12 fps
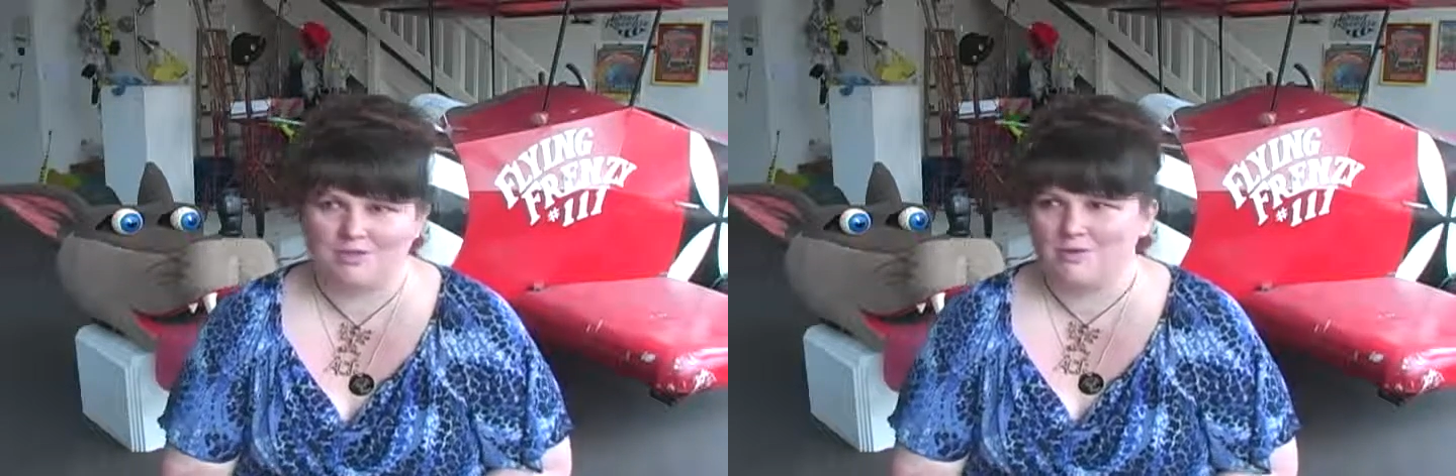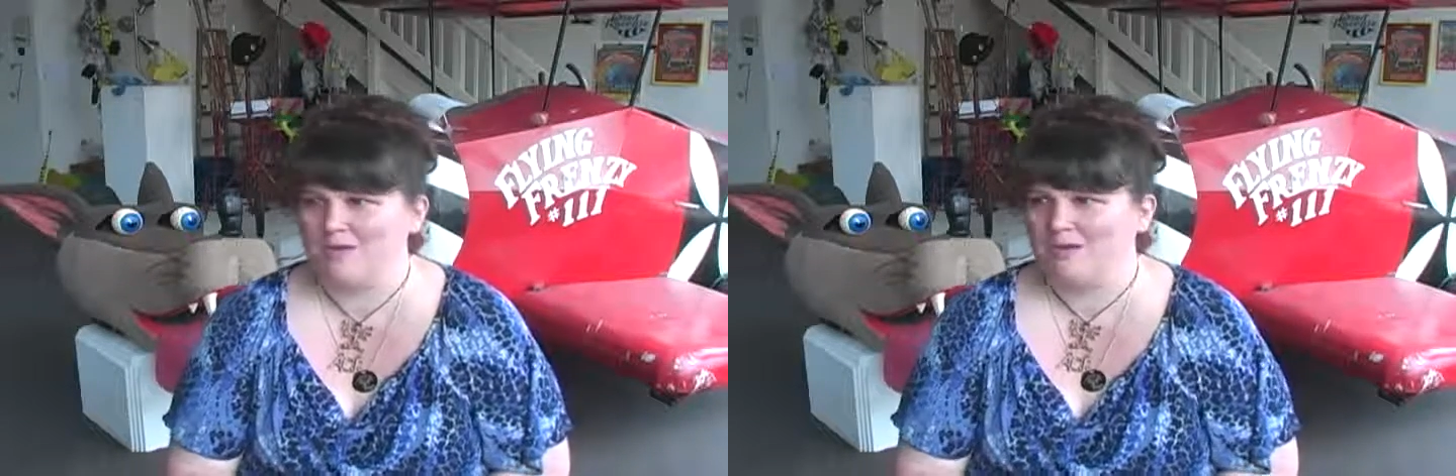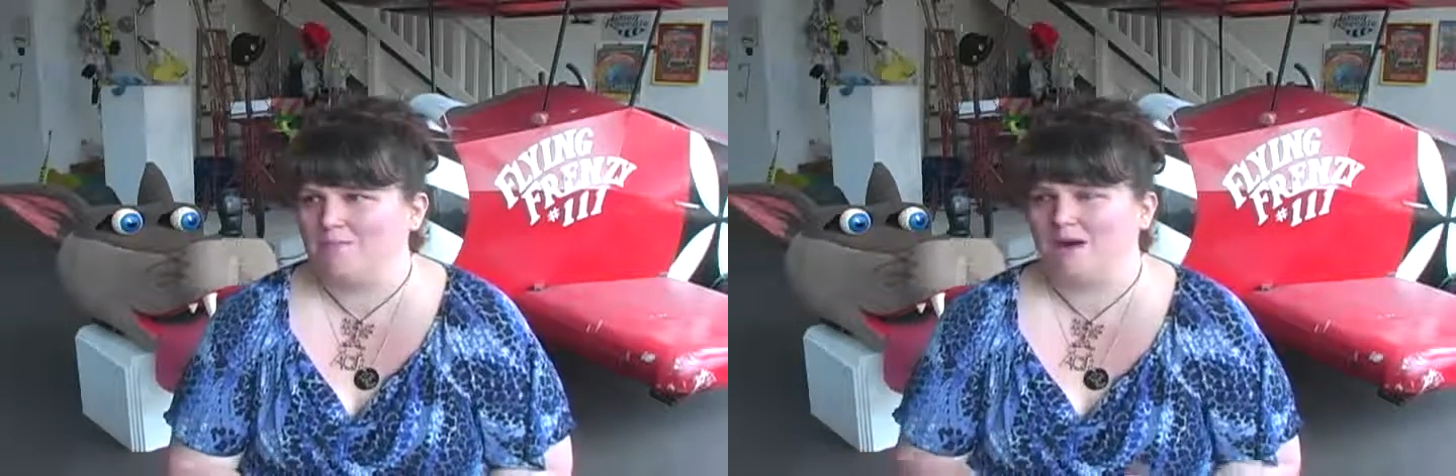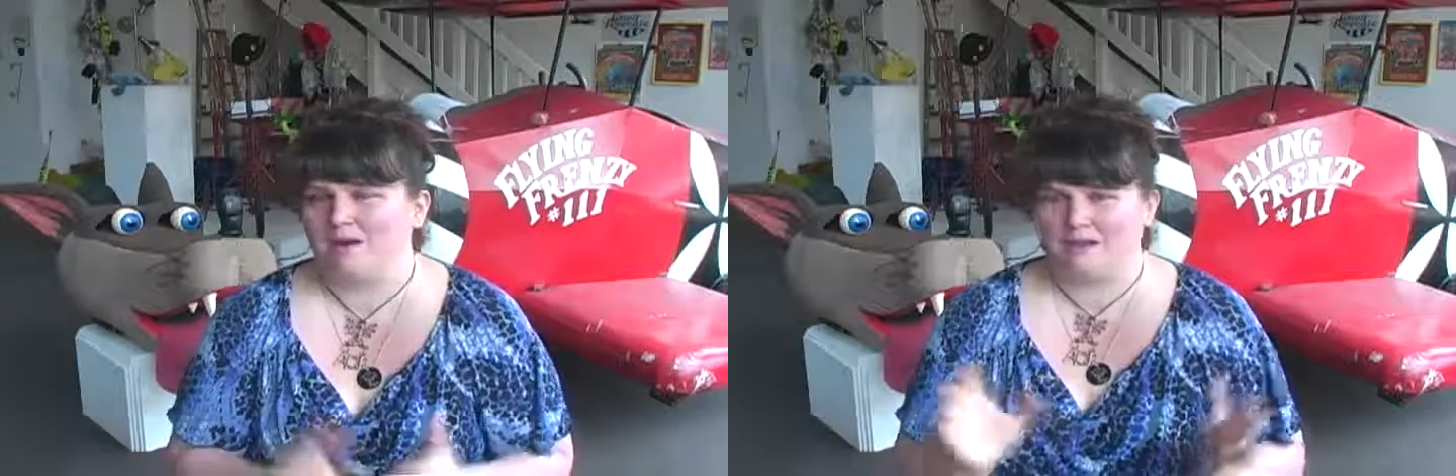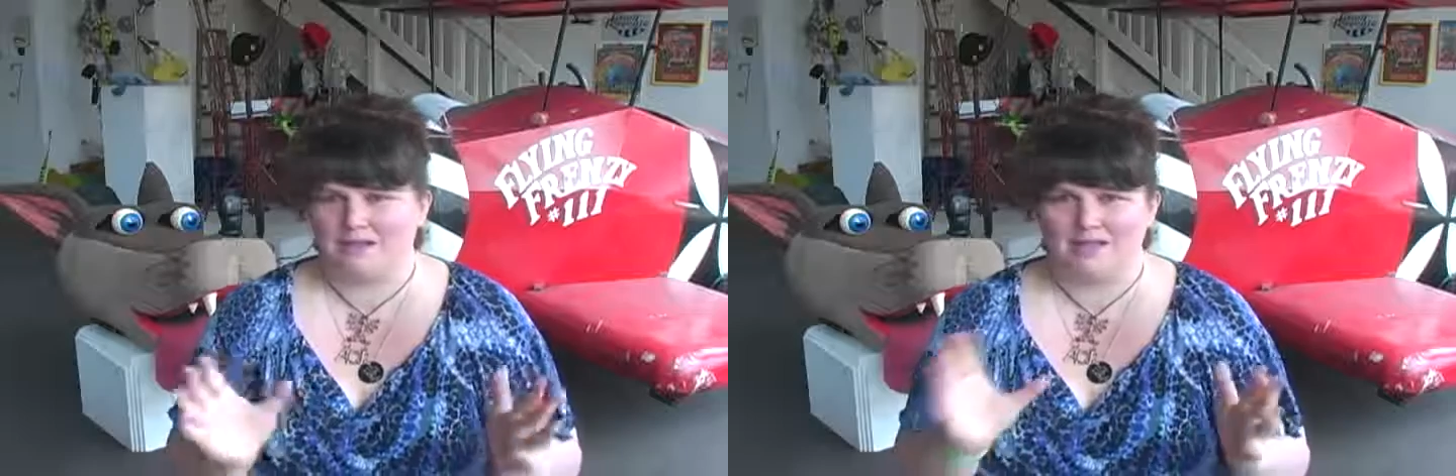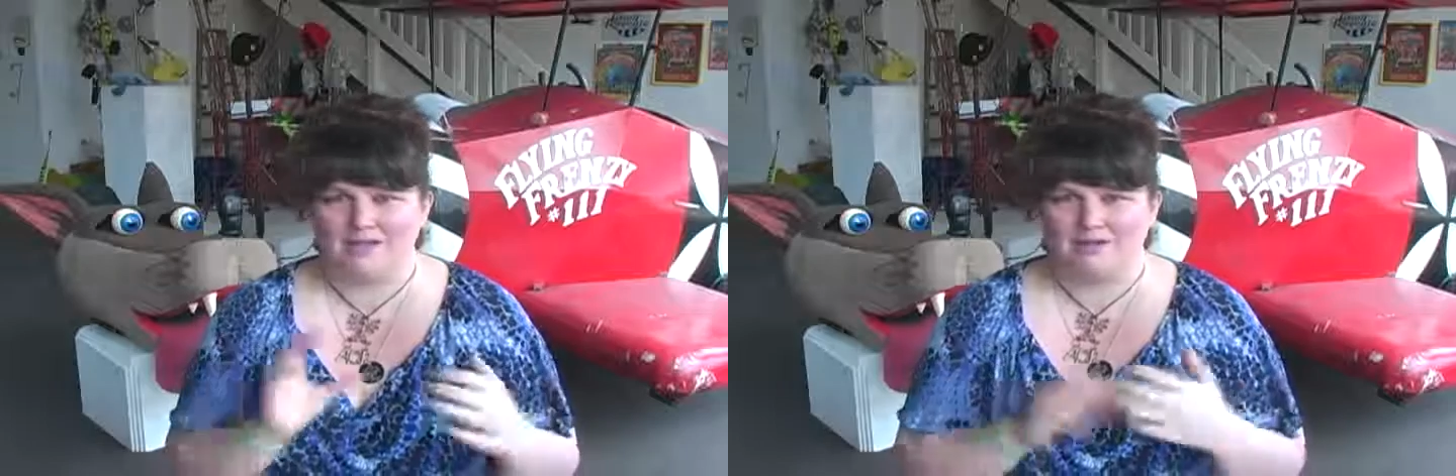Queen
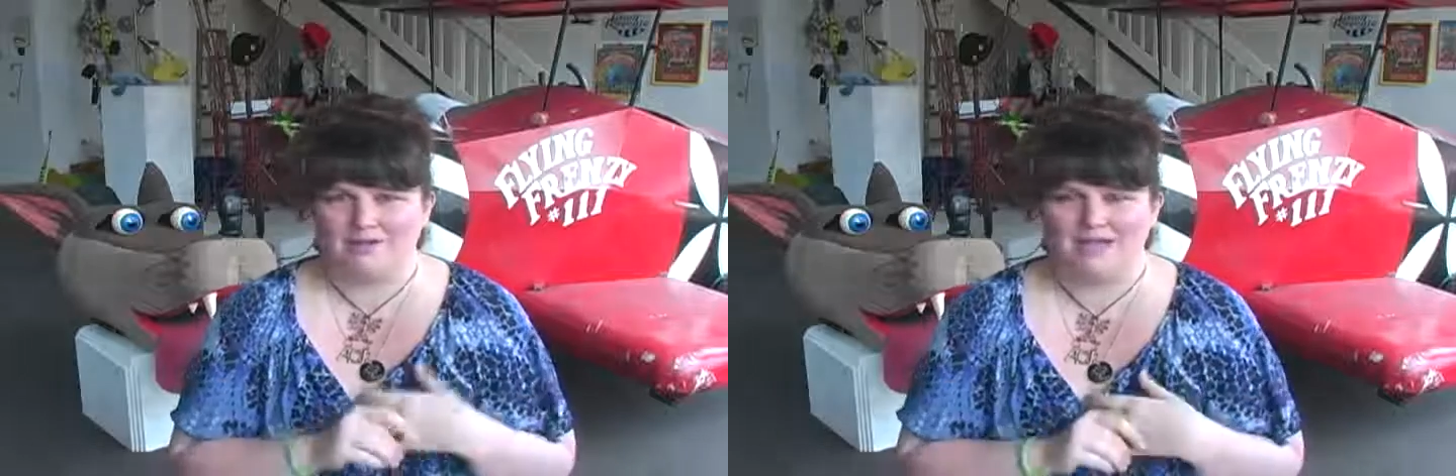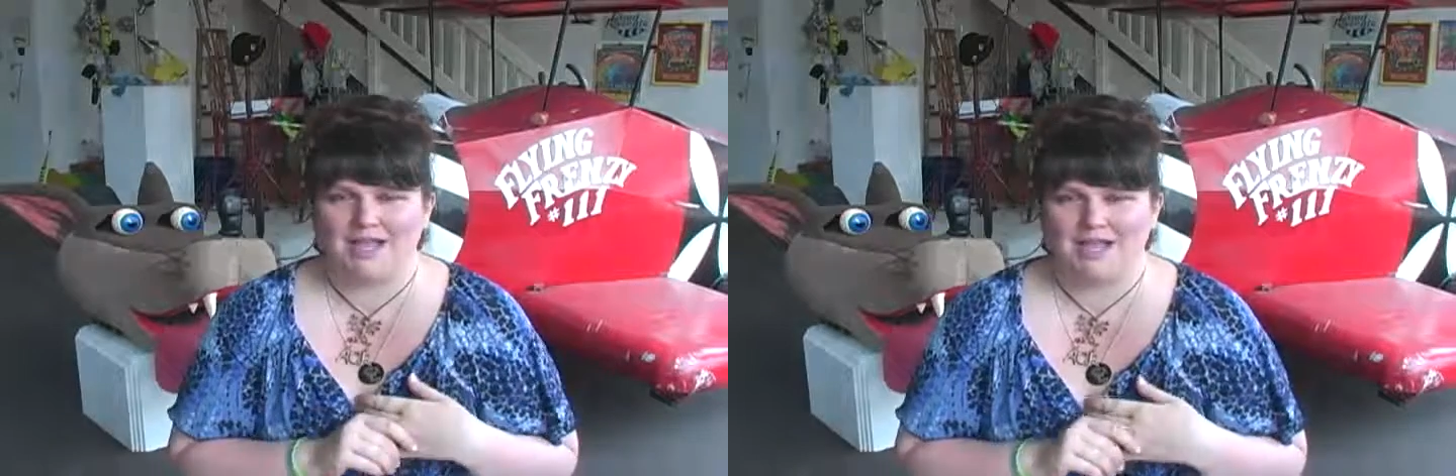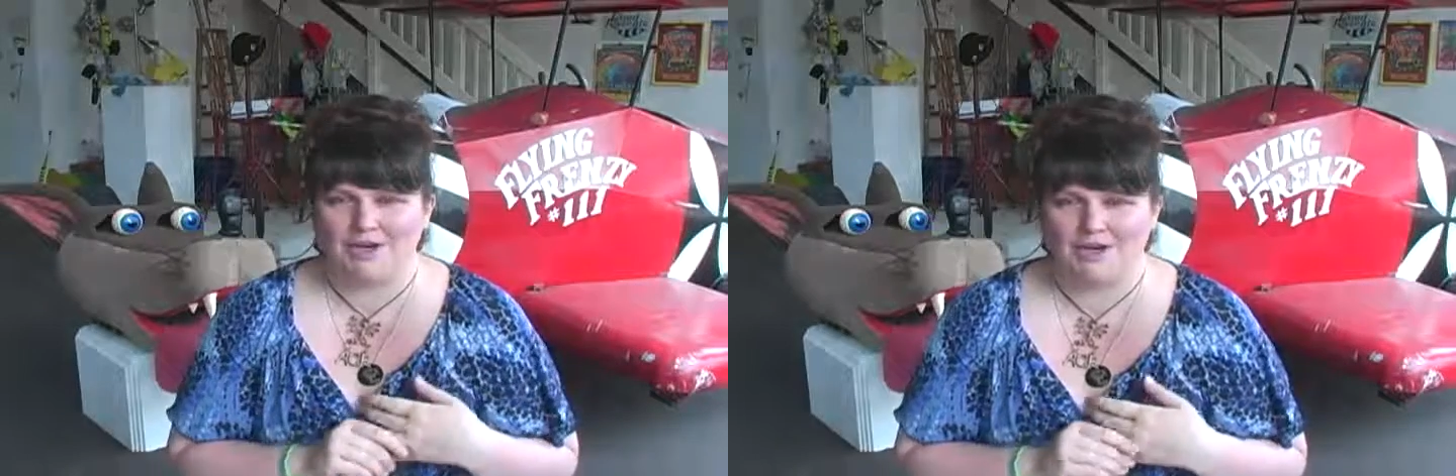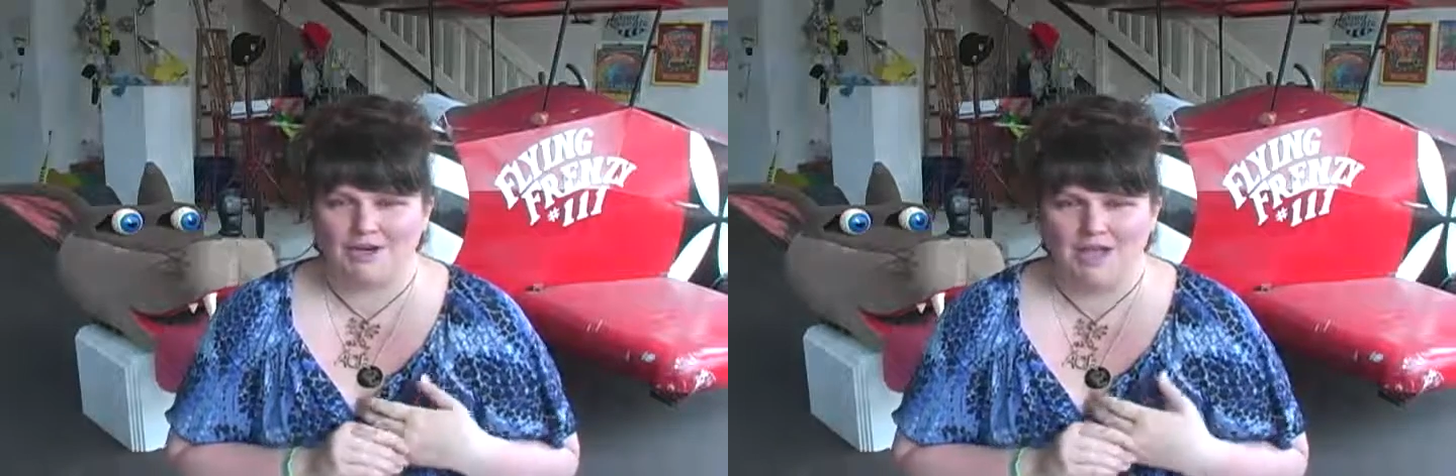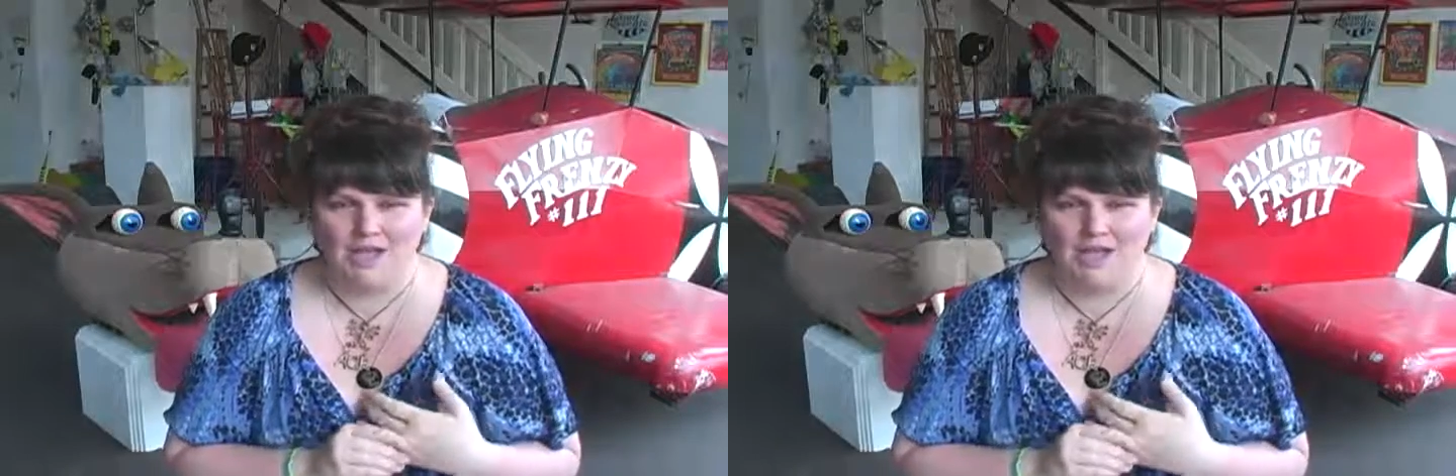Monica the Entertainer,